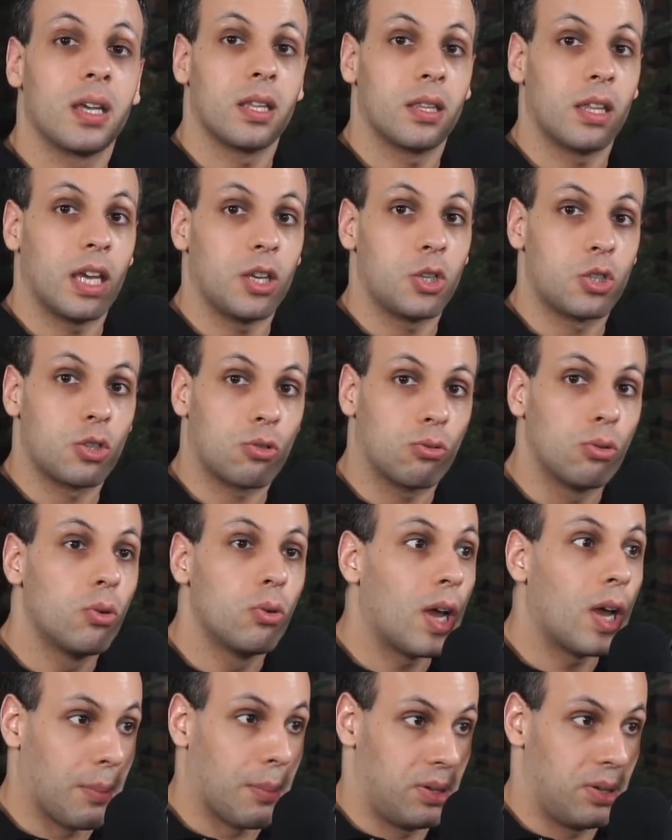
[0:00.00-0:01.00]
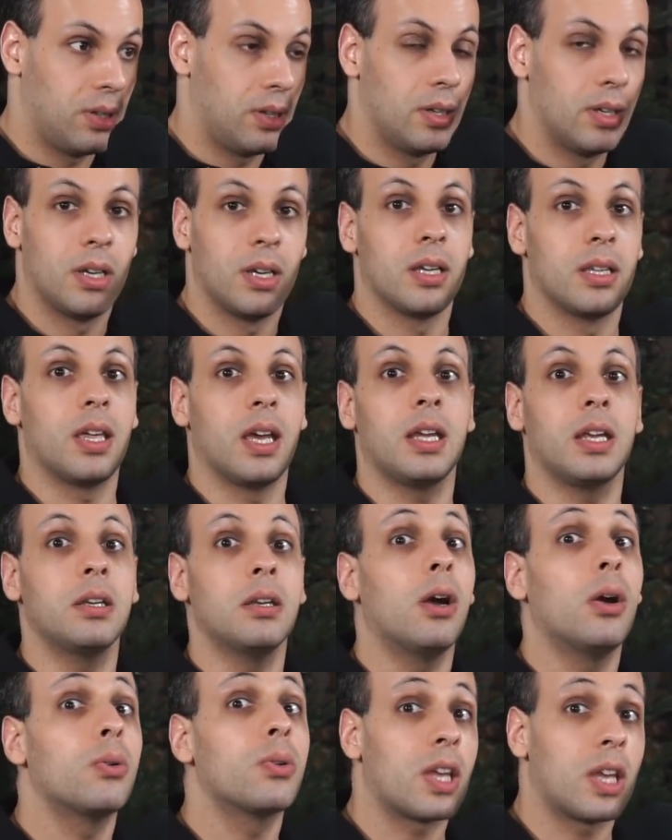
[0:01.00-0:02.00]
They screwed up. They
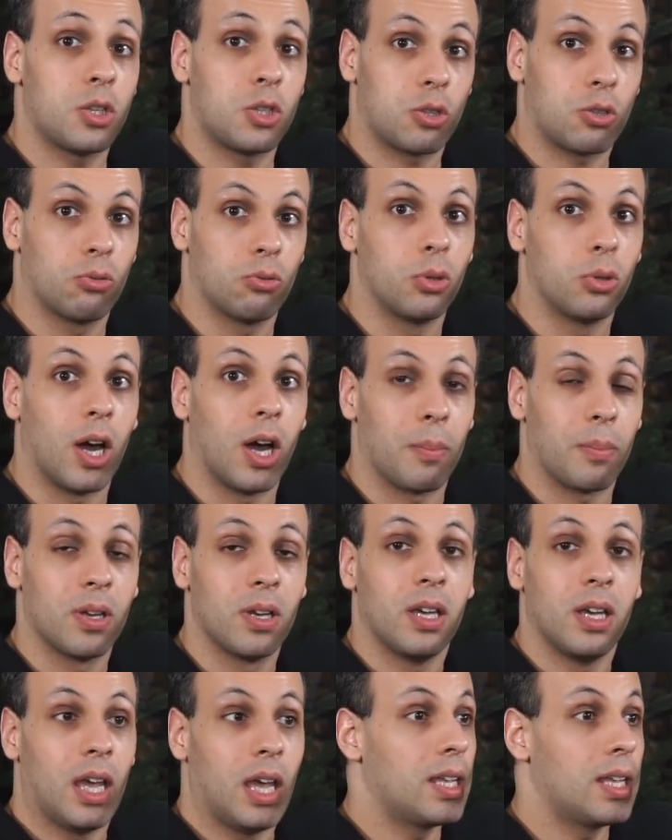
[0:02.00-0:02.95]
know they screwed up.